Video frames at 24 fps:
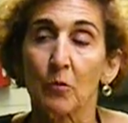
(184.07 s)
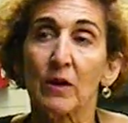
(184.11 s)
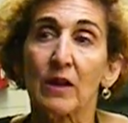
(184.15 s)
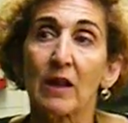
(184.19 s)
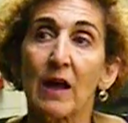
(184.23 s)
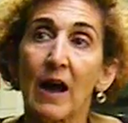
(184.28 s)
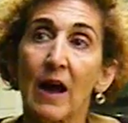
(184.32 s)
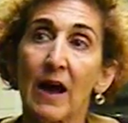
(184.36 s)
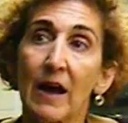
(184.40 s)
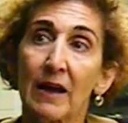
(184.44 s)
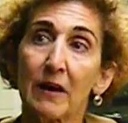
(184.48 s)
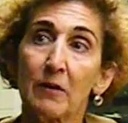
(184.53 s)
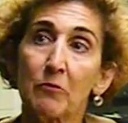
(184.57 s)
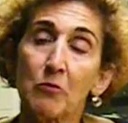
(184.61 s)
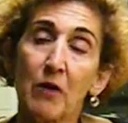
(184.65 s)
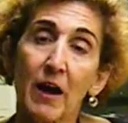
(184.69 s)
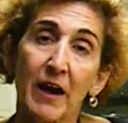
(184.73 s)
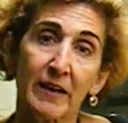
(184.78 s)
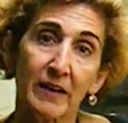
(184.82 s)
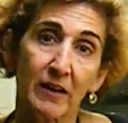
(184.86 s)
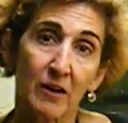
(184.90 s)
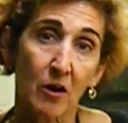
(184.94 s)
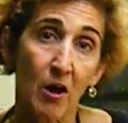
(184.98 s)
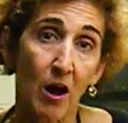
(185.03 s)
Well, I
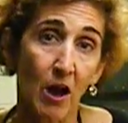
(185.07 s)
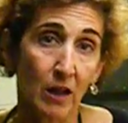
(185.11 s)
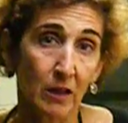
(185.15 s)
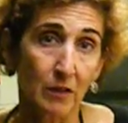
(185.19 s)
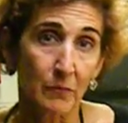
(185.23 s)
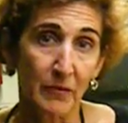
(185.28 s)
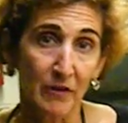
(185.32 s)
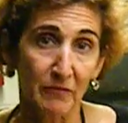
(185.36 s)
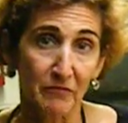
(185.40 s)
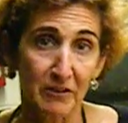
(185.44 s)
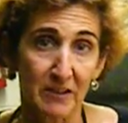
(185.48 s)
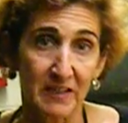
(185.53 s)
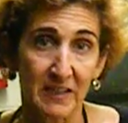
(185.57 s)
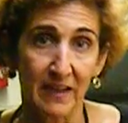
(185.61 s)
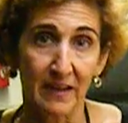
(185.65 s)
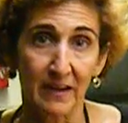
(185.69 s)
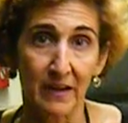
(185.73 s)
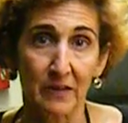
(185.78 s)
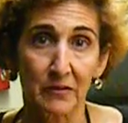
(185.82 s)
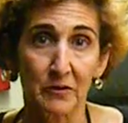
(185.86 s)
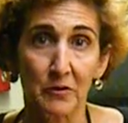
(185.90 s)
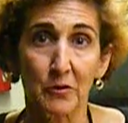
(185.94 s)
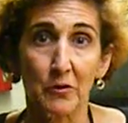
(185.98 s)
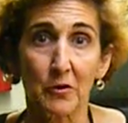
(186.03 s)
write a column every
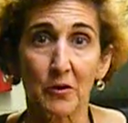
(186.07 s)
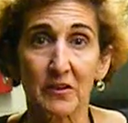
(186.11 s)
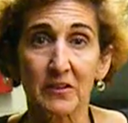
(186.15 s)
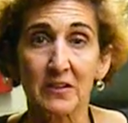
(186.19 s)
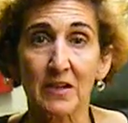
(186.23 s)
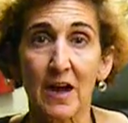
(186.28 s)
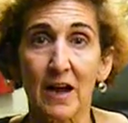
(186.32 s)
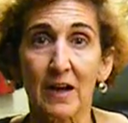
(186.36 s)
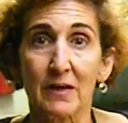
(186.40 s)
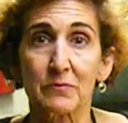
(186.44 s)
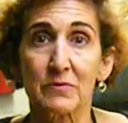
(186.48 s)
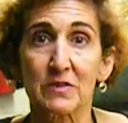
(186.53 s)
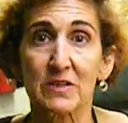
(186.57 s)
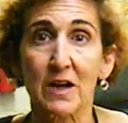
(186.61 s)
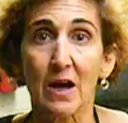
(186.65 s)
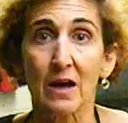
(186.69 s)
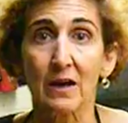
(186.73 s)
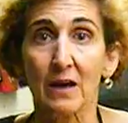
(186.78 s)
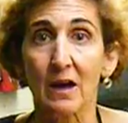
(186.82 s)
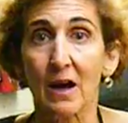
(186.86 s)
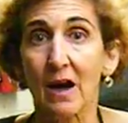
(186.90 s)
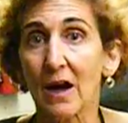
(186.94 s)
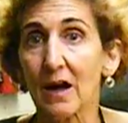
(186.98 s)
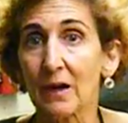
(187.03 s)
day on
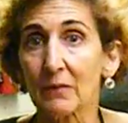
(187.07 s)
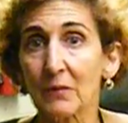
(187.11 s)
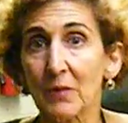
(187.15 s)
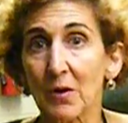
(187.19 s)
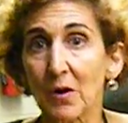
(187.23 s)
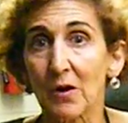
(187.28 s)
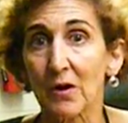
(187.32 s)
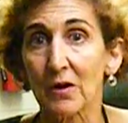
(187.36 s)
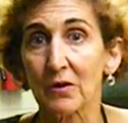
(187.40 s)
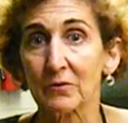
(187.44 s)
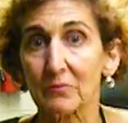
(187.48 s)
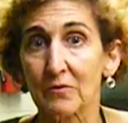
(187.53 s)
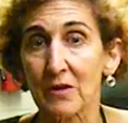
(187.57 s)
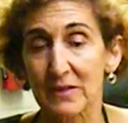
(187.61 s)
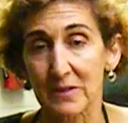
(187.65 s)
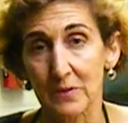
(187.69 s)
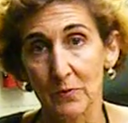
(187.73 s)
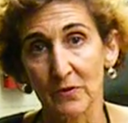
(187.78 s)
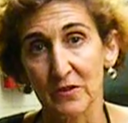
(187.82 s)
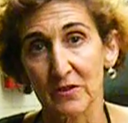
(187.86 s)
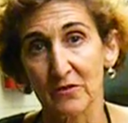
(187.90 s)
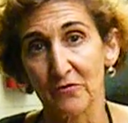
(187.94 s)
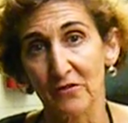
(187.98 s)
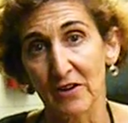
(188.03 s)
NewYorkTimes.com called
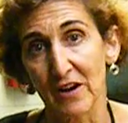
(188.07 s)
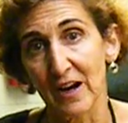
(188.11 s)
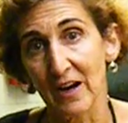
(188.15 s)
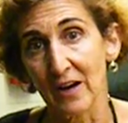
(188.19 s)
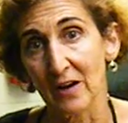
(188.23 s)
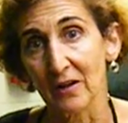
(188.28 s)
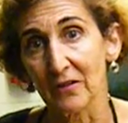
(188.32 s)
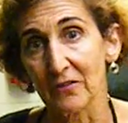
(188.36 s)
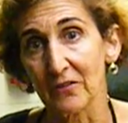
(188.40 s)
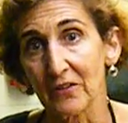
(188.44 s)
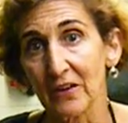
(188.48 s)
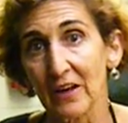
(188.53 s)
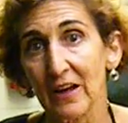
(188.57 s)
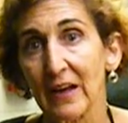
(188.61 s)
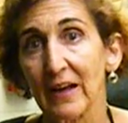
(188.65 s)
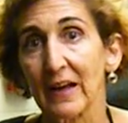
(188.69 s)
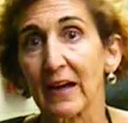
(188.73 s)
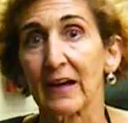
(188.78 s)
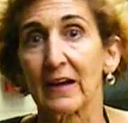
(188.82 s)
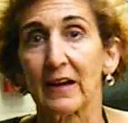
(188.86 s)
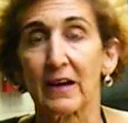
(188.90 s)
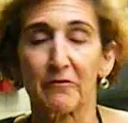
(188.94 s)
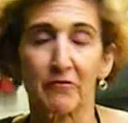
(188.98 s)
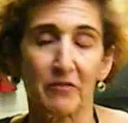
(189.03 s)
Recipes for Health,
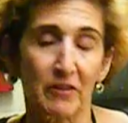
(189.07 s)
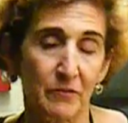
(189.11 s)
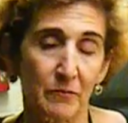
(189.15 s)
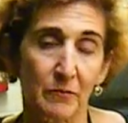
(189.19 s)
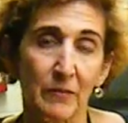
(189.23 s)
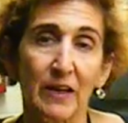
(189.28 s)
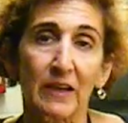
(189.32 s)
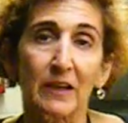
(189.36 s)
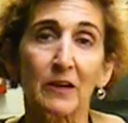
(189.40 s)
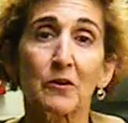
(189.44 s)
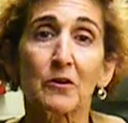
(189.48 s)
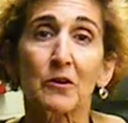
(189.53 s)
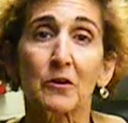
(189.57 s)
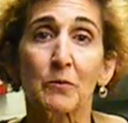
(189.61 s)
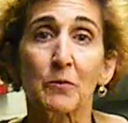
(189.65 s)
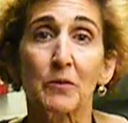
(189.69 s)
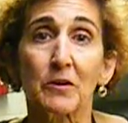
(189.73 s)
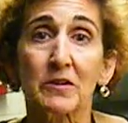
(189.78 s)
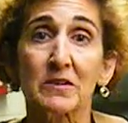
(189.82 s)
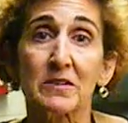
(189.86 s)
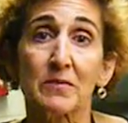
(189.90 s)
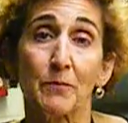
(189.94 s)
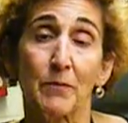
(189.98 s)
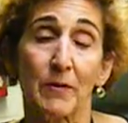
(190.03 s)
and I've written many
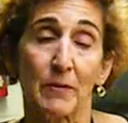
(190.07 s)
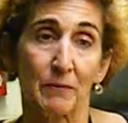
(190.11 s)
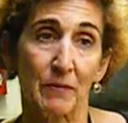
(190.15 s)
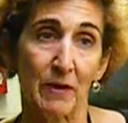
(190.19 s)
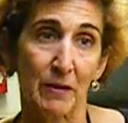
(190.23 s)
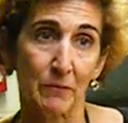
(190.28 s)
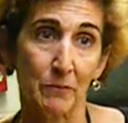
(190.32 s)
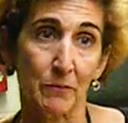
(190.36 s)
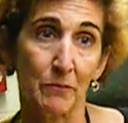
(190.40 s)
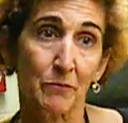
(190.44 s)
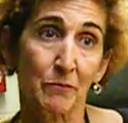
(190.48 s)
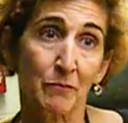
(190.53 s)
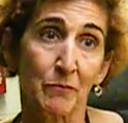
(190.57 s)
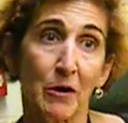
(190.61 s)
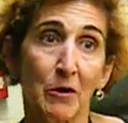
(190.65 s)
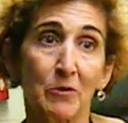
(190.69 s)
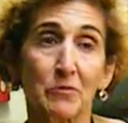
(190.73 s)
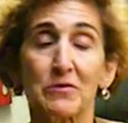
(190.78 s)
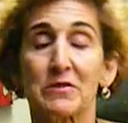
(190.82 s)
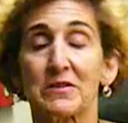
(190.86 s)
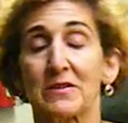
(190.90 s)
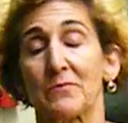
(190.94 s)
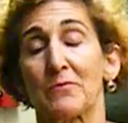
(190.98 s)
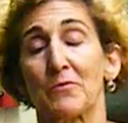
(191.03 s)
cookbooks, but my
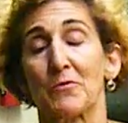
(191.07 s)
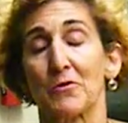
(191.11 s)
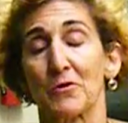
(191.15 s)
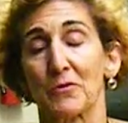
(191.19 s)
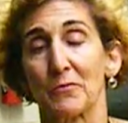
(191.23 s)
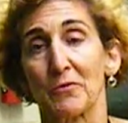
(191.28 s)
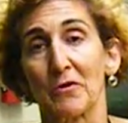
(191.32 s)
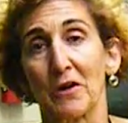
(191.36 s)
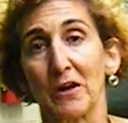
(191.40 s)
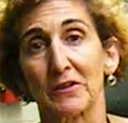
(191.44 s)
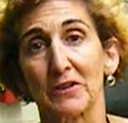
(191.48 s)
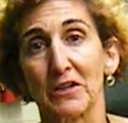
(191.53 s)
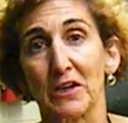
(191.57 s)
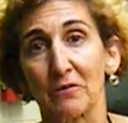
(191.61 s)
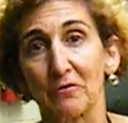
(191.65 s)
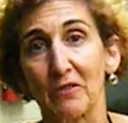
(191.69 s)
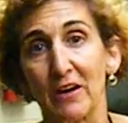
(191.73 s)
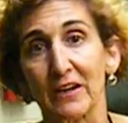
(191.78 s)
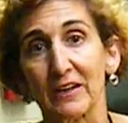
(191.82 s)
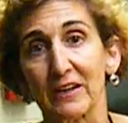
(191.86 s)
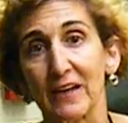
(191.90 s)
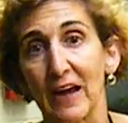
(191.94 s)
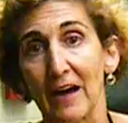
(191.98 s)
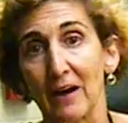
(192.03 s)
most important project
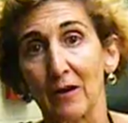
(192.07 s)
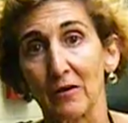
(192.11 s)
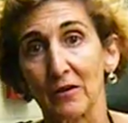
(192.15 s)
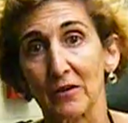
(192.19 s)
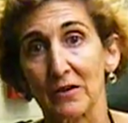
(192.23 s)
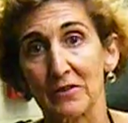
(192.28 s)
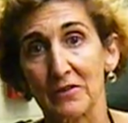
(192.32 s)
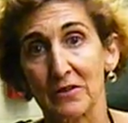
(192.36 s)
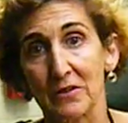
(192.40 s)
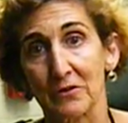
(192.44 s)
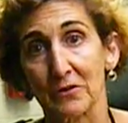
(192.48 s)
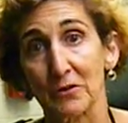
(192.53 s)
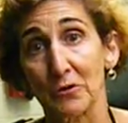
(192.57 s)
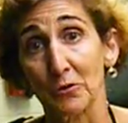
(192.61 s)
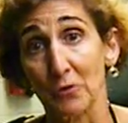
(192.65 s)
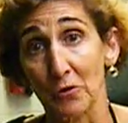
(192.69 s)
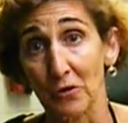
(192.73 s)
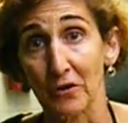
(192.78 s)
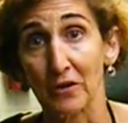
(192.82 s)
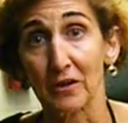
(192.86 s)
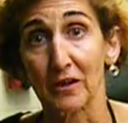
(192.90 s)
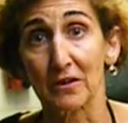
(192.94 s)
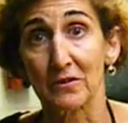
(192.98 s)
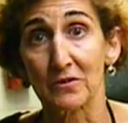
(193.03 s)
right now is a new
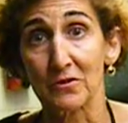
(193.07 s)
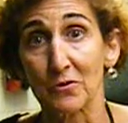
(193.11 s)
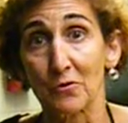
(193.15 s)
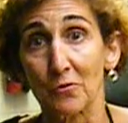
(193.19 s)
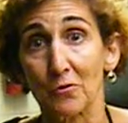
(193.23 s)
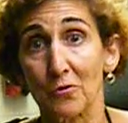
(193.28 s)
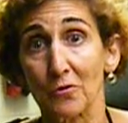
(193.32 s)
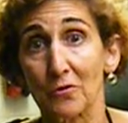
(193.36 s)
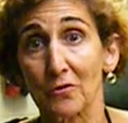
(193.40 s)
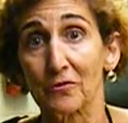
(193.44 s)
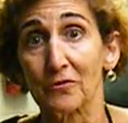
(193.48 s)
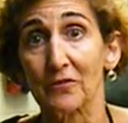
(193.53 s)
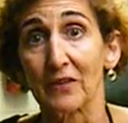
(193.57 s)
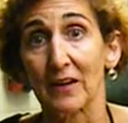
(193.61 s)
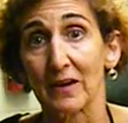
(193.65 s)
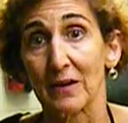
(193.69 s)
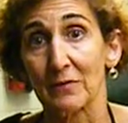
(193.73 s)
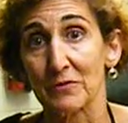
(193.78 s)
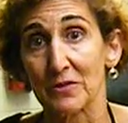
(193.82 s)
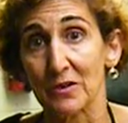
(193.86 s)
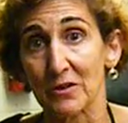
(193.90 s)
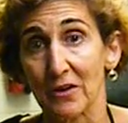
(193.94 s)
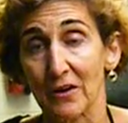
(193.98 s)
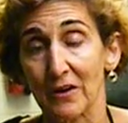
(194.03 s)
cooking school that
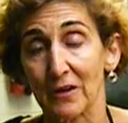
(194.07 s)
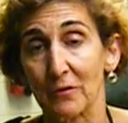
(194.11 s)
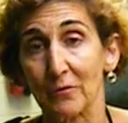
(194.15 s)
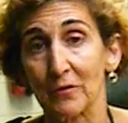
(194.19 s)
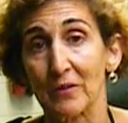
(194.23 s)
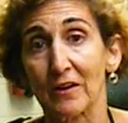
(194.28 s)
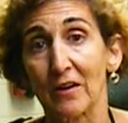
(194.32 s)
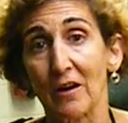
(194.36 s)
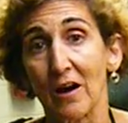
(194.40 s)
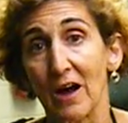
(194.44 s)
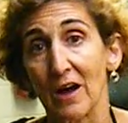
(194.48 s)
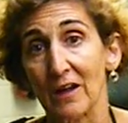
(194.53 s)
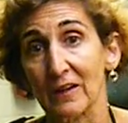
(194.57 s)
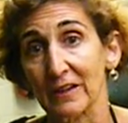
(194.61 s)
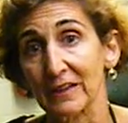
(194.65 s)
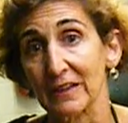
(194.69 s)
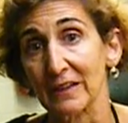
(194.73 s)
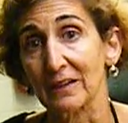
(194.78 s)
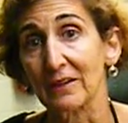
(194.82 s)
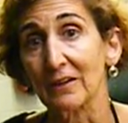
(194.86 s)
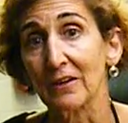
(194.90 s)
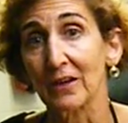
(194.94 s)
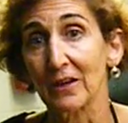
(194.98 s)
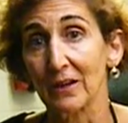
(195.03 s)
I'm starting with a
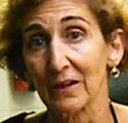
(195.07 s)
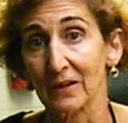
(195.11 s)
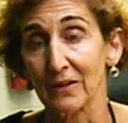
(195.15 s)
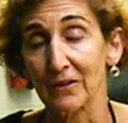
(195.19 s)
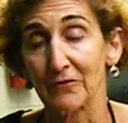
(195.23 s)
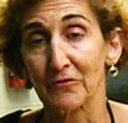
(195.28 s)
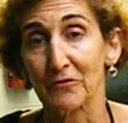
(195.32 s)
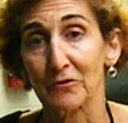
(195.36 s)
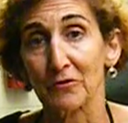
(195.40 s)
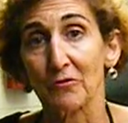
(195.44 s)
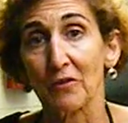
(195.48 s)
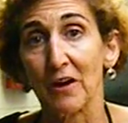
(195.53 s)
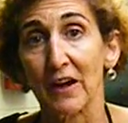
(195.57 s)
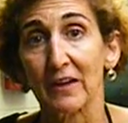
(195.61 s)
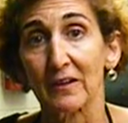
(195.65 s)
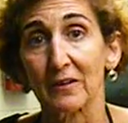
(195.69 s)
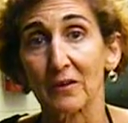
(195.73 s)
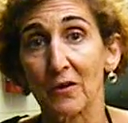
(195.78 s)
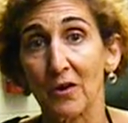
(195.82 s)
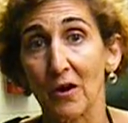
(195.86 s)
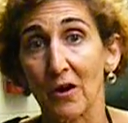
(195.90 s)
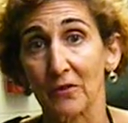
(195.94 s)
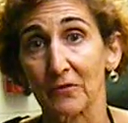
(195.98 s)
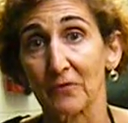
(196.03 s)
colleague, Clifford
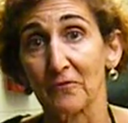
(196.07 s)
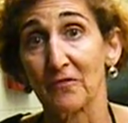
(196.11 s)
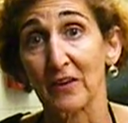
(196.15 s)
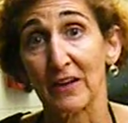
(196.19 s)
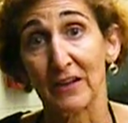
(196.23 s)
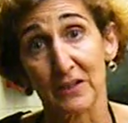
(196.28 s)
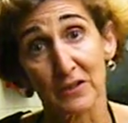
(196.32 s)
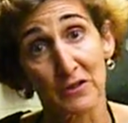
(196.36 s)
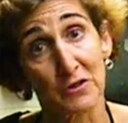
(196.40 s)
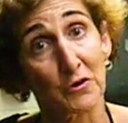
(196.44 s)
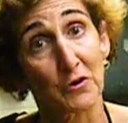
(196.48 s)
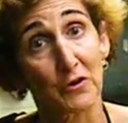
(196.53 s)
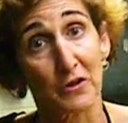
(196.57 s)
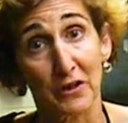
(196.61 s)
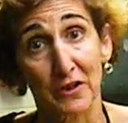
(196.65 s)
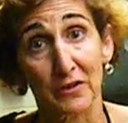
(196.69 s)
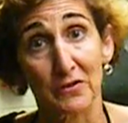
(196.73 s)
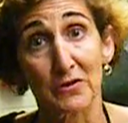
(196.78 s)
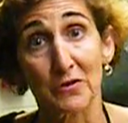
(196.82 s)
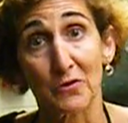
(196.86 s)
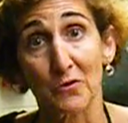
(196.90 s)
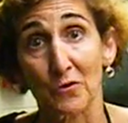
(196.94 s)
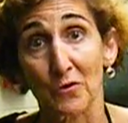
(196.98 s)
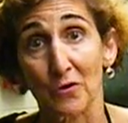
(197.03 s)
Wright, called Venice
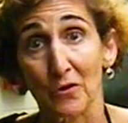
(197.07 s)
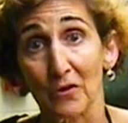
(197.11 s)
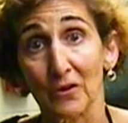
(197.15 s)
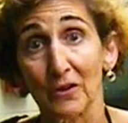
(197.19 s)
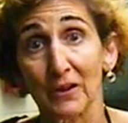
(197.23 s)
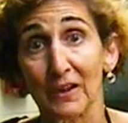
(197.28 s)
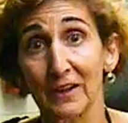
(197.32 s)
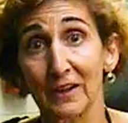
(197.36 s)
Cooking School.